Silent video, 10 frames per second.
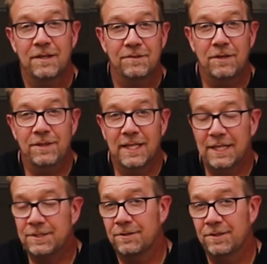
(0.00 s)
So the
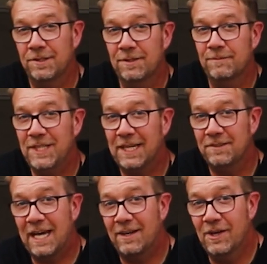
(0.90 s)
electrical system
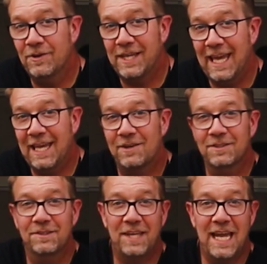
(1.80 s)
checks out okay on
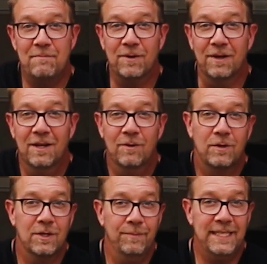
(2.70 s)
this camper.
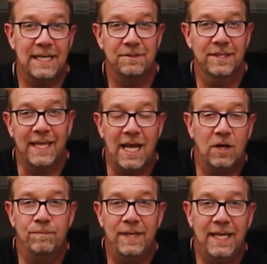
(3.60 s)
We're going to be testing the
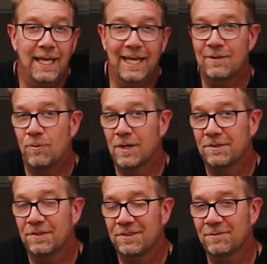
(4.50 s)
LP and the water
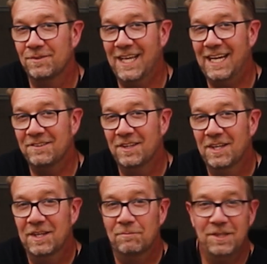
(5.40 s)
systems next.
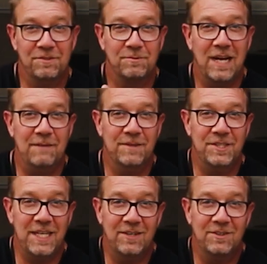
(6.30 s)
Please subscribe to the
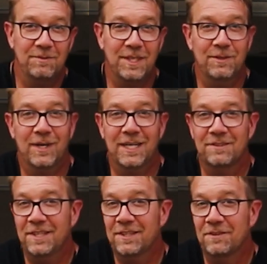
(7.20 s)
channel to
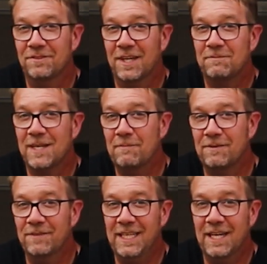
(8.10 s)
see those
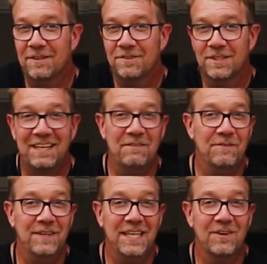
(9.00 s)
upcoming videos. Give the
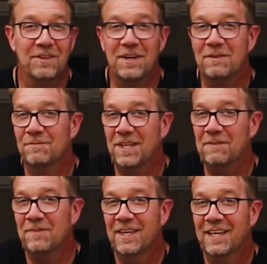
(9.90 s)
video a thumbs up,
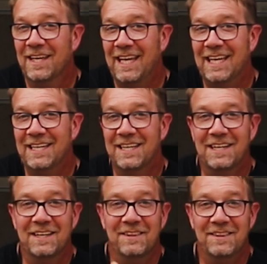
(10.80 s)

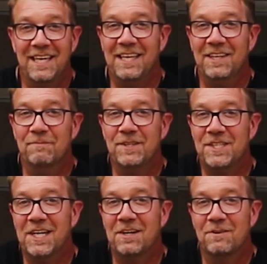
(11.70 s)
and thank you,
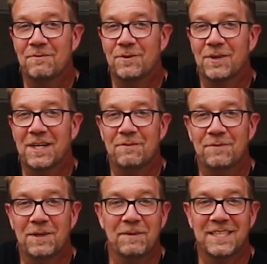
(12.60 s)
Michelle, for
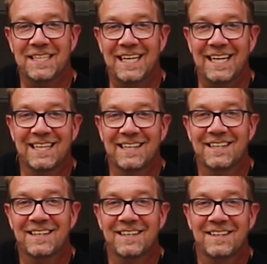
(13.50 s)
filming today.
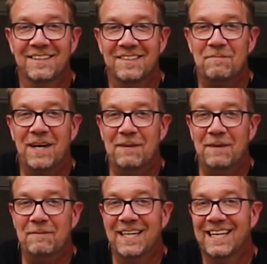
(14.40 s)
Say bye,
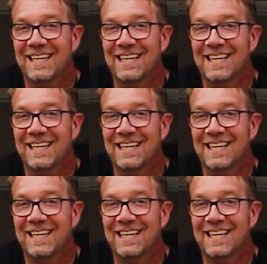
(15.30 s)
baby.